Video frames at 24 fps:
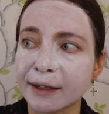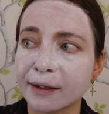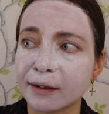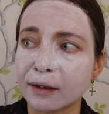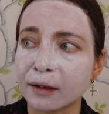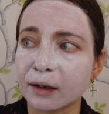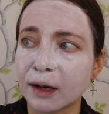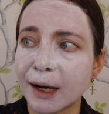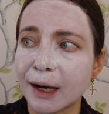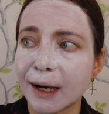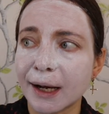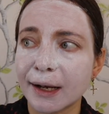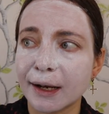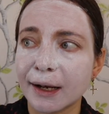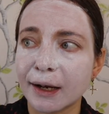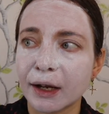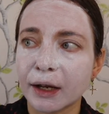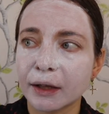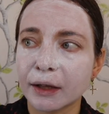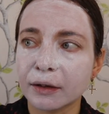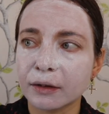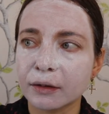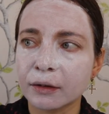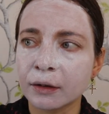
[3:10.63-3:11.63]
a
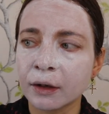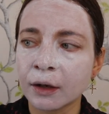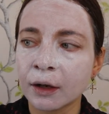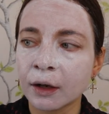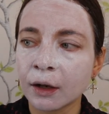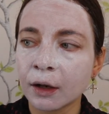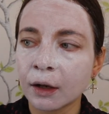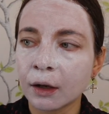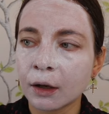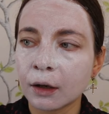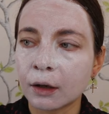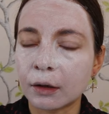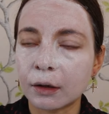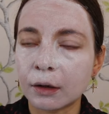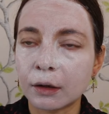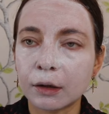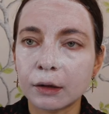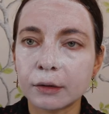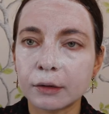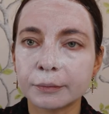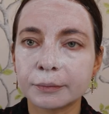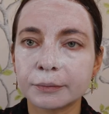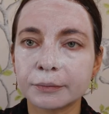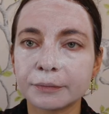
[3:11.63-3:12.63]
eyeliner
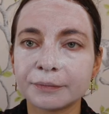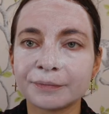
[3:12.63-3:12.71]
um